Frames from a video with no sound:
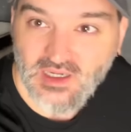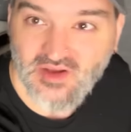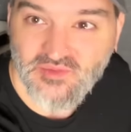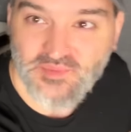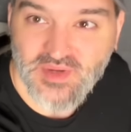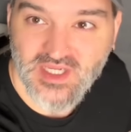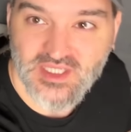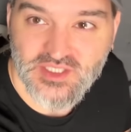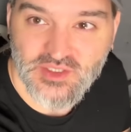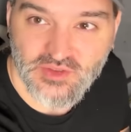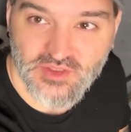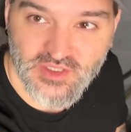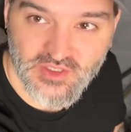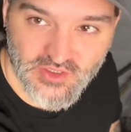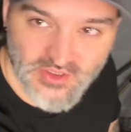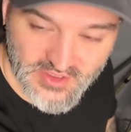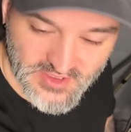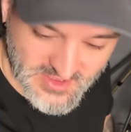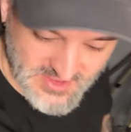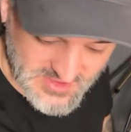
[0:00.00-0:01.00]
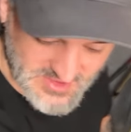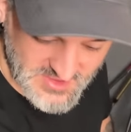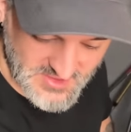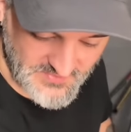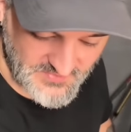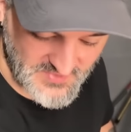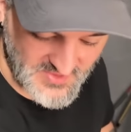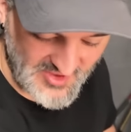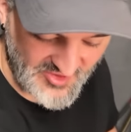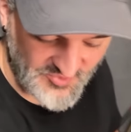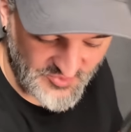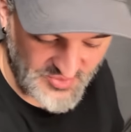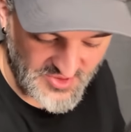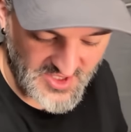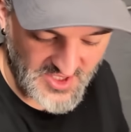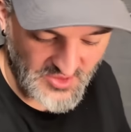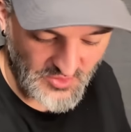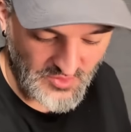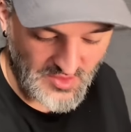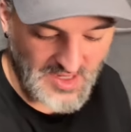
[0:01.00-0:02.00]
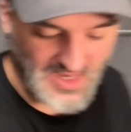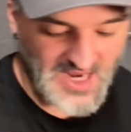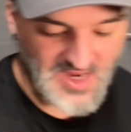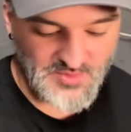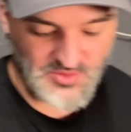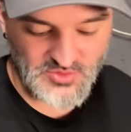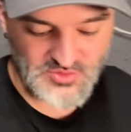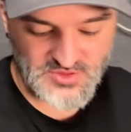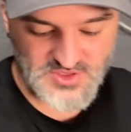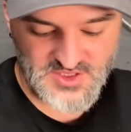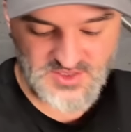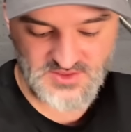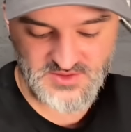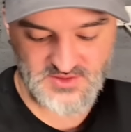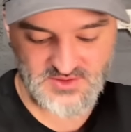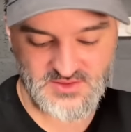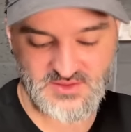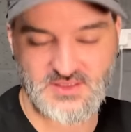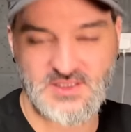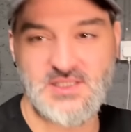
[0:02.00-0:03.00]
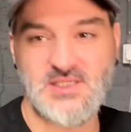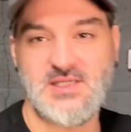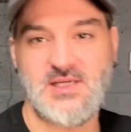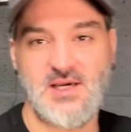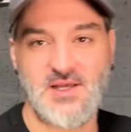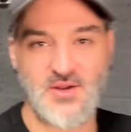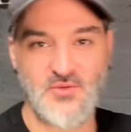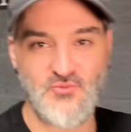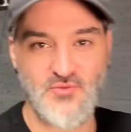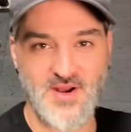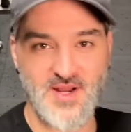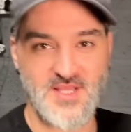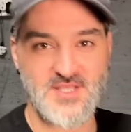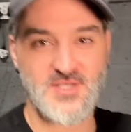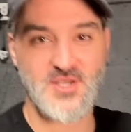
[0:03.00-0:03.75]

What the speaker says: I've picked all the orders. I've printed all the labels. And I'm ready to